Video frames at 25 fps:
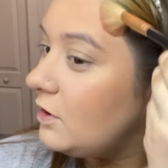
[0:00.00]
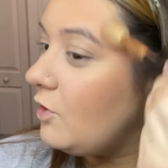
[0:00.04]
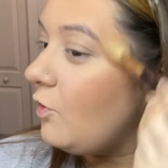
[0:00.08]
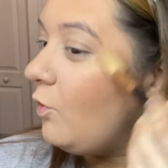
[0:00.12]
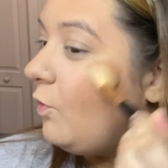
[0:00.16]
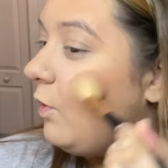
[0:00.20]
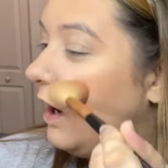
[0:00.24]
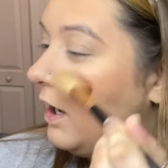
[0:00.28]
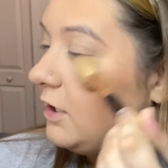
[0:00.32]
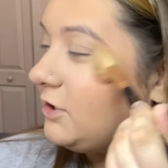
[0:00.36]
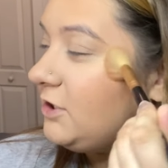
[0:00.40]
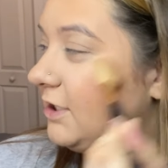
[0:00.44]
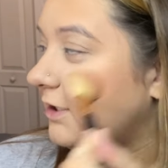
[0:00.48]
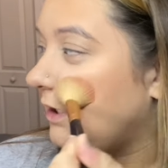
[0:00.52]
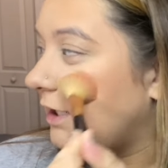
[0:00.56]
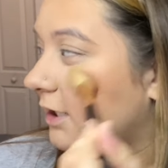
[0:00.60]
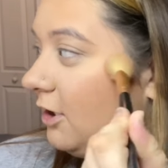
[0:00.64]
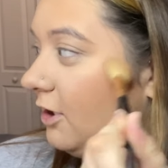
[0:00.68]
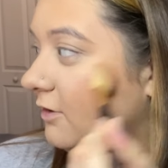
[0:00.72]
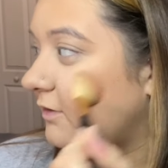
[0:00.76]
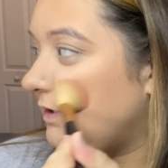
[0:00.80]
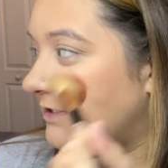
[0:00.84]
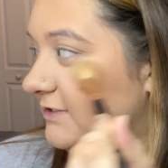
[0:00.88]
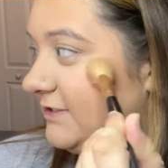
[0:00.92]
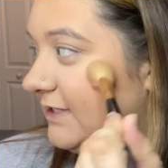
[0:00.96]
Watch, I get
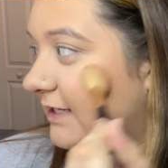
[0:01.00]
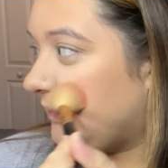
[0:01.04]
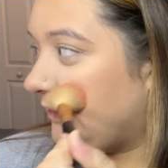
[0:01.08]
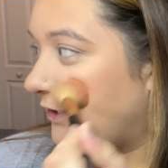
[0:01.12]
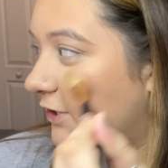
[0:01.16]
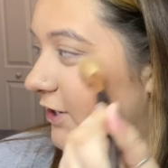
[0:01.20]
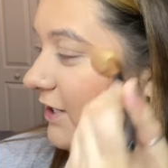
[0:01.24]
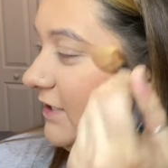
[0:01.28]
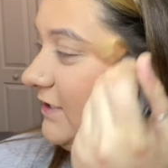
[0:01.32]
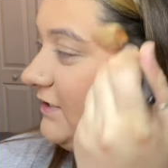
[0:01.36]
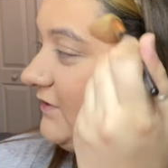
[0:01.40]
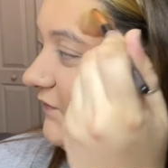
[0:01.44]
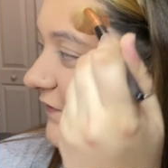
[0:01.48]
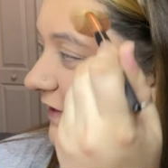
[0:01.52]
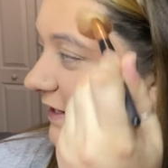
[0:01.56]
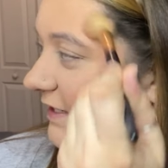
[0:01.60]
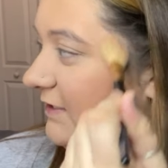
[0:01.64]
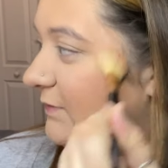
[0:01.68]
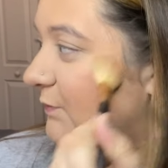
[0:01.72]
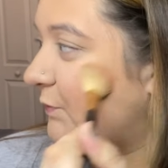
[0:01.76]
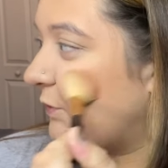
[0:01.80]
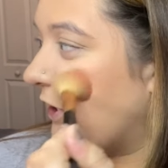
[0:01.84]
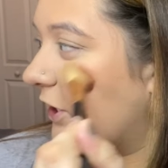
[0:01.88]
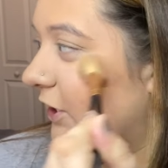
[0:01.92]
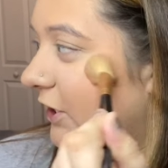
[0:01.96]
all these like nice
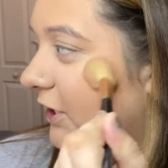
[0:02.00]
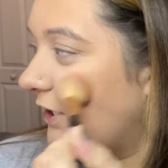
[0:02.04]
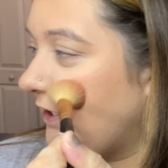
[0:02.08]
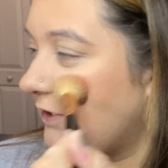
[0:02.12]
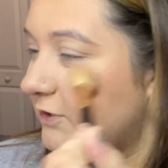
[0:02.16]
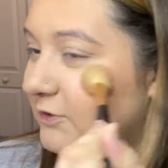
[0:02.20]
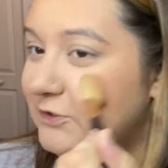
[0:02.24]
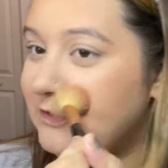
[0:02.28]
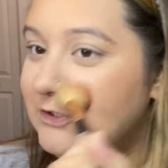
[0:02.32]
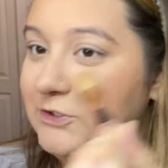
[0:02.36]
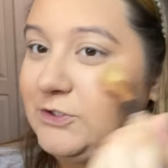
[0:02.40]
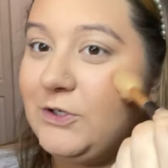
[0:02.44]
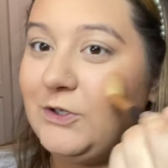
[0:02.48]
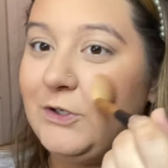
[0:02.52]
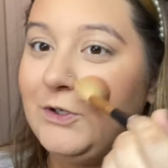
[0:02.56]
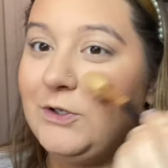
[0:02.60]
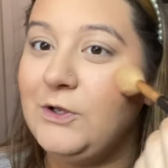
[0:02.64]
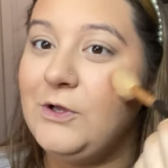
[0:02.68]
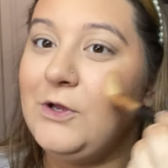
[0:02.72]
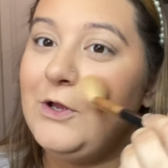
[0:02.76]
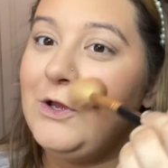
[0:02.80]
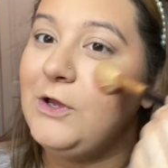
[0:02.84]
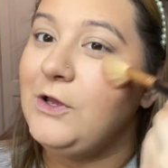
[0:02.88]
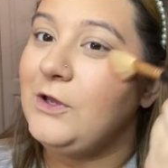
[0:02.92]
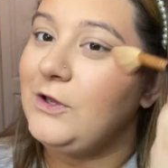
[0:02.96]
face products.
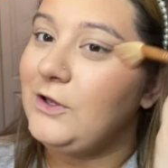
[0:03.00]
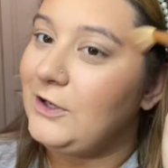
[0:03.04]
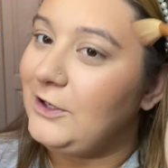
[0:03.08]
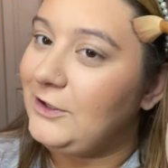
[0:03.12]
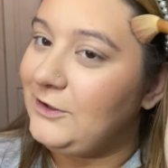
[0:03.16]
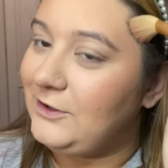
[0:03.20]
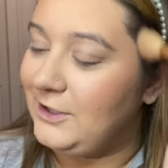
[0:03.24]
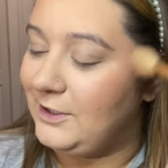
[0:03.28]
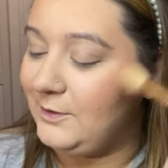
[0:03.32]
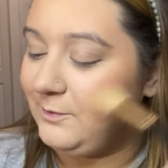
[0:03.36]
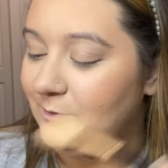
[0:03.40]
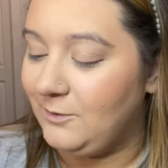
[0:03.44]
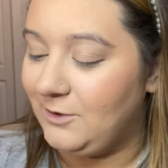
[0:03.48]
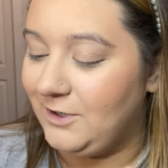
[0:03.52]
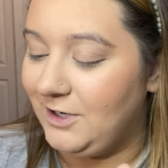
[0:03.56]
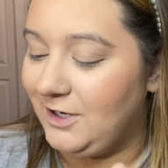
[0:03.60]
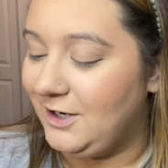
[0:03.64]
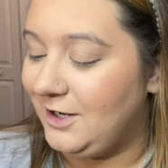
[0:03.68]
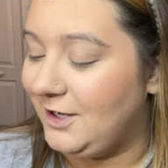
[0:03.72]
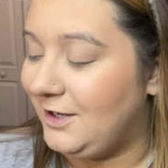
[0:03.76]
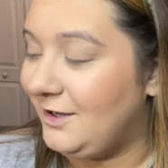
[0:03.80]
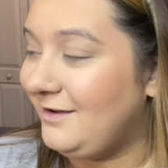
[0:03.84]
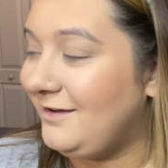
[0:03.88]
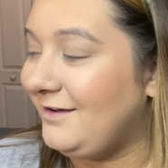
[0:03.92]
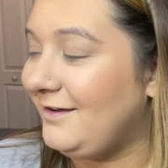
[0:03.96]
And then
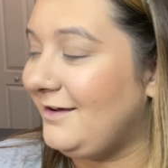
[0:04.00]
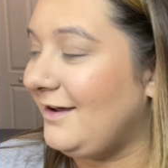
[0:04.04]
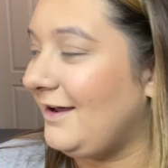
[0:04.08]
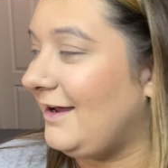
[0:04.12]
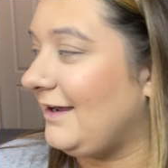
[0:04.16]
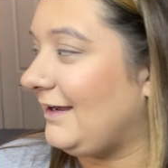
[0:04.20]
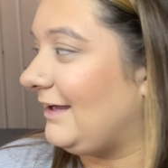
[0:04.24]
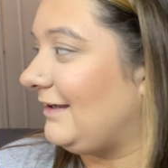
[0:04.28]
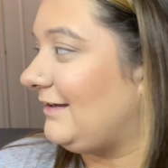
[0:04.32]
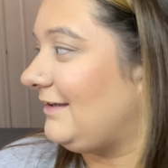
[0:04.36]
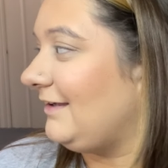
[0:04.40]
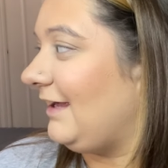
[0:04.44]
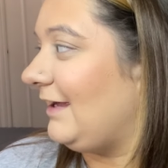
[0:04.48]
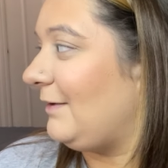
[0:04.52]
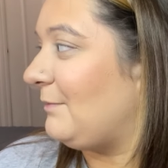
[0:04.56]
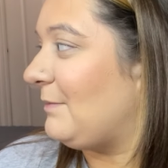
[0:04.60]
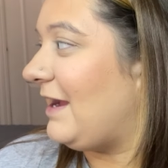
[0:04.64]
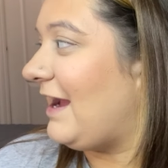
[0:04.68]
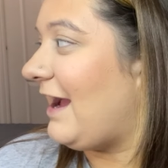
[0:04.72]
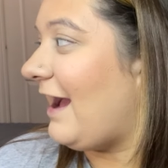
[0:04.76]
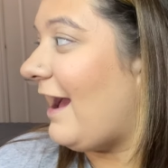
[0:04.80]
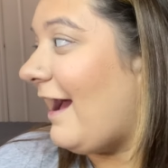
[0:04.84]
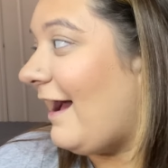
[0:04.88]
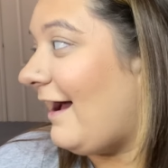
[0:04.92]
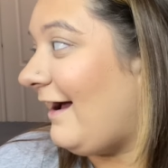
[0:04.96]
when I get to like
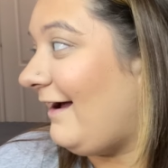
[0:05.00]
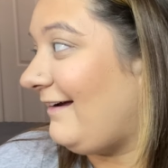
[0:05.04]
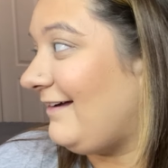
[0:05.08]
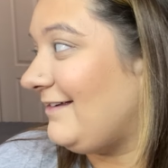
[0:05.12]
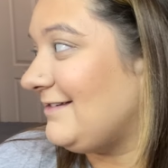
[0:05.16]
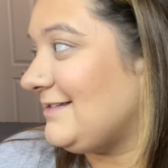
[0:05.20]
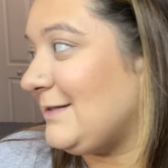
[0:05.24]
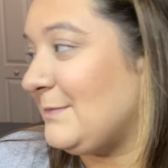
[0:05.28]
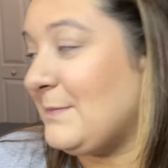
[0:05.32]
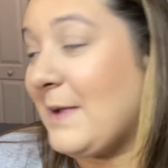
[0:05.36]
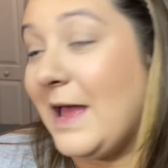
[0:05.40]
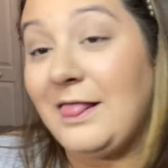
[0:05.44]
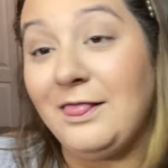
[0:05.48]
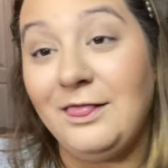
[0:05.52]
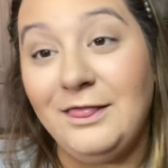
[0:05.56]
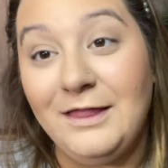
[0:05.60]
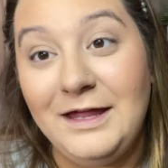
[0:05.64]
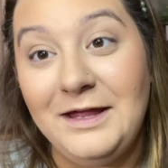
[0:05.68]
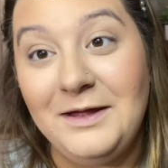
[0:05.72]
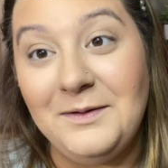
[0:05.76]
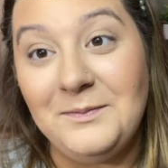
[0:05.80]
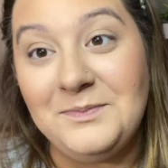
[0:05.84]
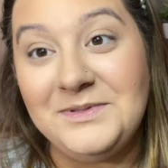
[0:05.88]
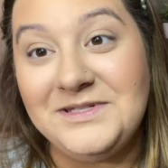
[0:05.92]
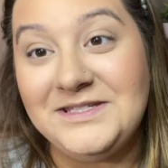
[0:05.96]
my eyes and my
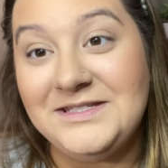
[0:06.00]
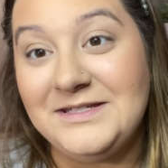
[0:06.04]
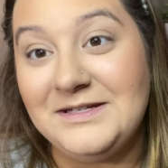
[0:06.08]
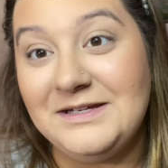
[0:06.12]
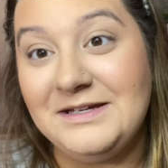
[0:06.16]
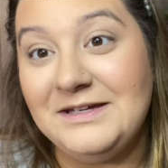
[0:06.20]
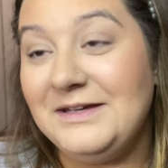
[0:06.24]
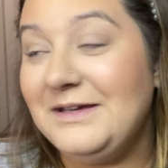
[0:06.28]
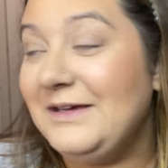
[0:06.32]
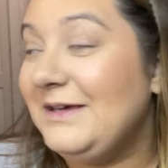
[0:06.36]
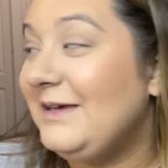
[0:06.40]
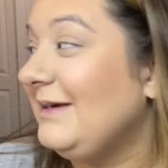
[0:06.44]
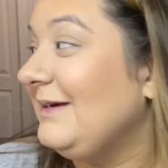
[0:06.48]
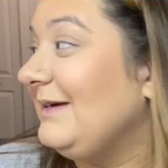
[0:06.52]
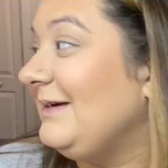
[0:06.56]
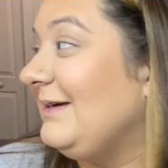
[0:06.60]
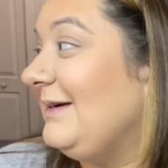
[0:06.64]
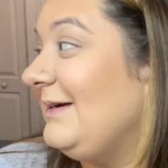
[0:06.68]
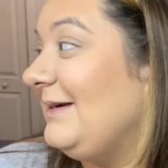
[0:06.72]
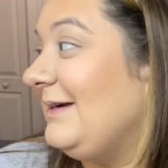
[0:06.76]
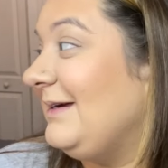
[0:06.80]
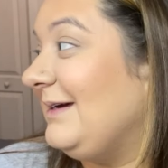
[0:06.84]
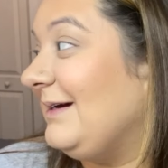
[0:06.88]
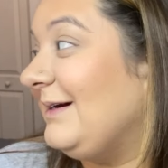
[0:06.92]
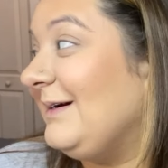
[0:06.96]
lips,
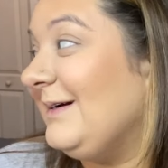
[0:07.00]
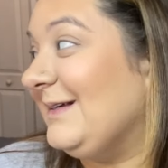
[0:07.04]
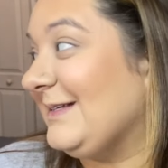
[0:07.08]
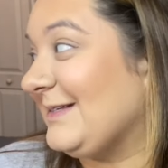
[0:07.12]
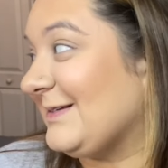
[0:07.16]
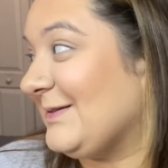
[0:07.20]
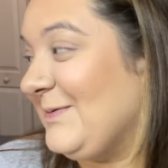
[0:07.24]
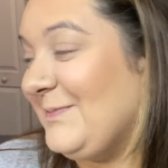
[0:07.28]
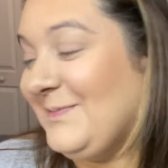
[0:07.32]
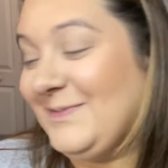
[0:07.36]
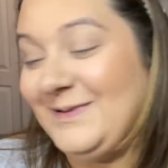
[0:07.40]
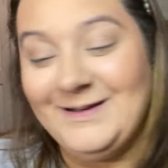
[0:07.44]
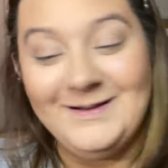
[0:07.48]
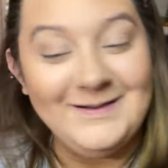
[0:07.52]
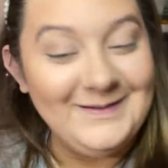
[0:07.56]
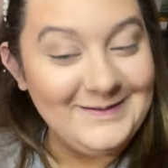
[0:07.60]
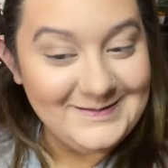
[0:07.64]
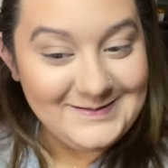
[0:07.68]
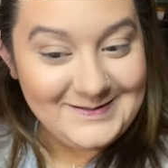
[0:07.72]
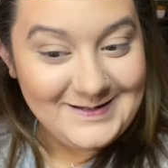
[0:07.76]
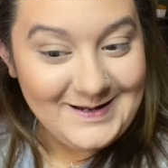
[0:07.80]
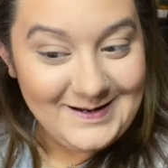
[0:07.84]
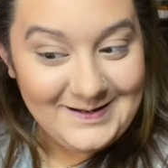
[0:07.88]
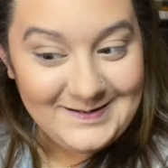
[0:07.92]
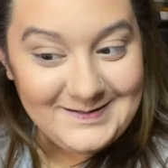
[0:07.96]
it's gonna be a
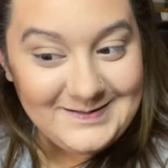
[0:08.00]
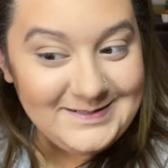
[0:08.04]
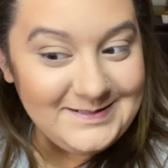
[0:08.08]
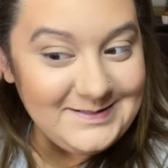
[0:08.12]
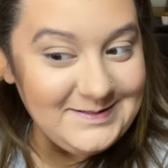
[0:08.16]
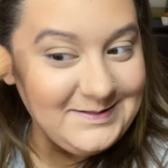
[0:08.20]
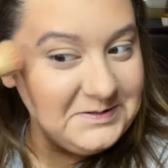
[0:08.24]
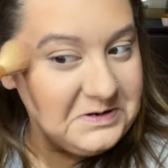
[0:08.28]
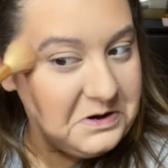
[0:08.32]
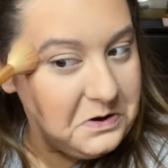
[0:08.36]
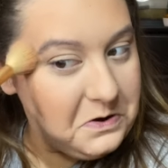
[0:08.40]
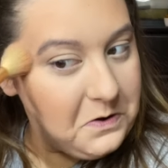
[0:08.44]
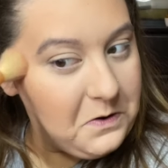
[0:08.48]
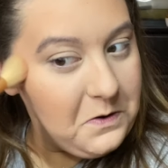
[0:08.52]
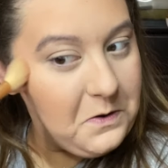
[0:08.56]
disaster.